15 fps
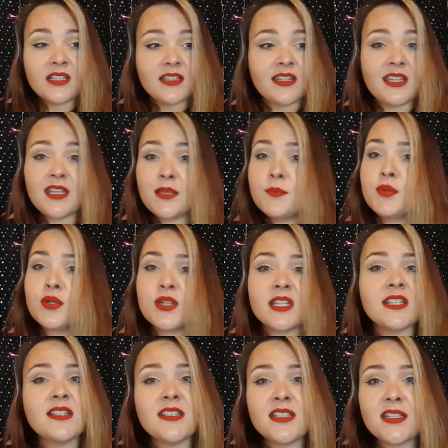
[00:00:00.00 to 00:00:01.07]
the
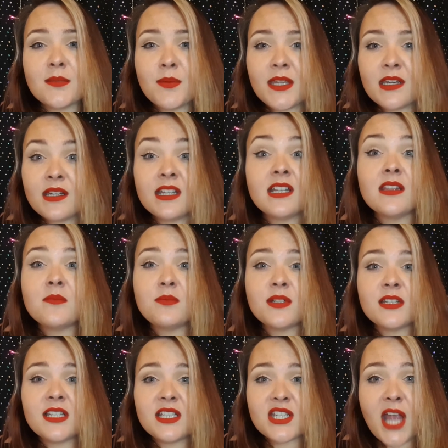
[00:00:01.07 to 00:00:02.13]
priest appearing in the
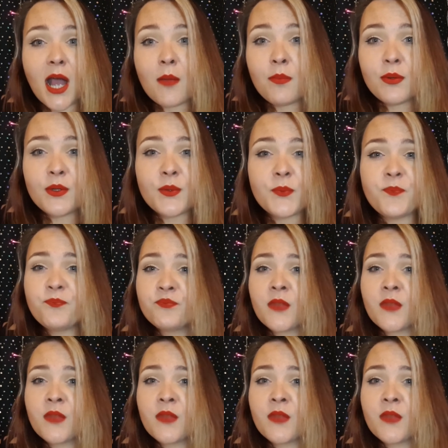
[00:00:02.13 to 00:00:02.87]
bloody chapel,